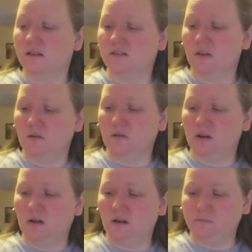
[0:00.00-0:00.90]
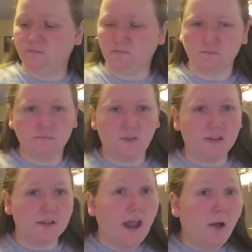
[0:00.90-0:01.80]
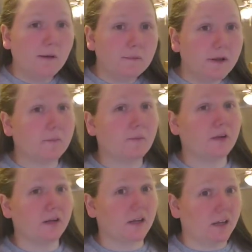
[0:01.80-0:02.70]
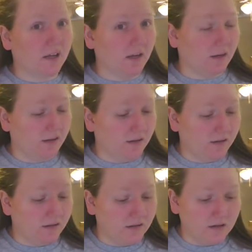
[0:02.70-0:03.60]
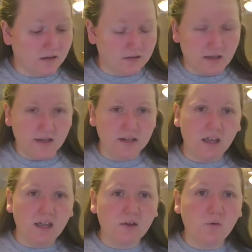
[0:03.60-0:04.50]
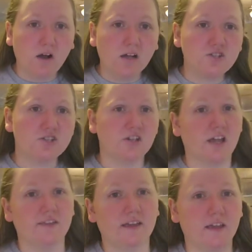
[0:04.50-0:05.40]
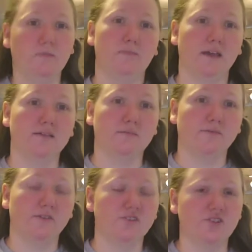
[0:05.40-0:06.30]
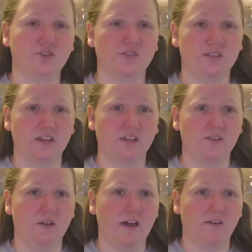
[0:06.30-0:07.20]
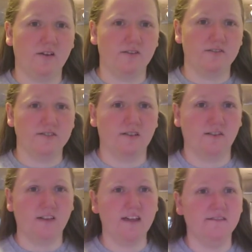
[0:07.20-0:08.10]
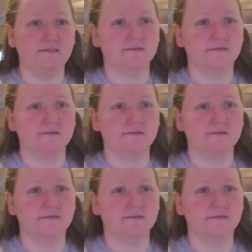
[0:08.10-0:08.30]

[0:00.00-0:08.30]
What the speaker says: So now I'm gonna put it in like an egg wash and then make some French toast and let you know how it goes. Okay,